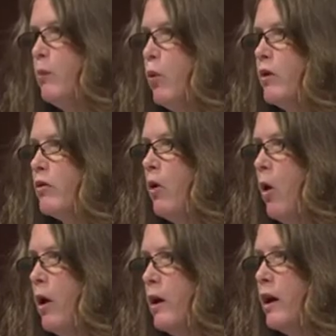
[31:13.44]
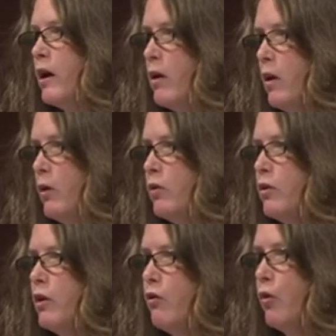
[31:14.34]
what's gone enclosed
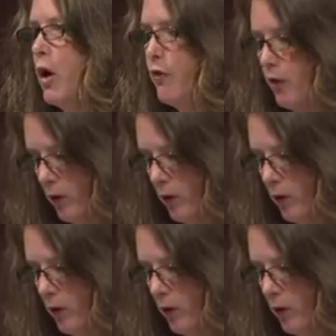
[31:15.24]
forever.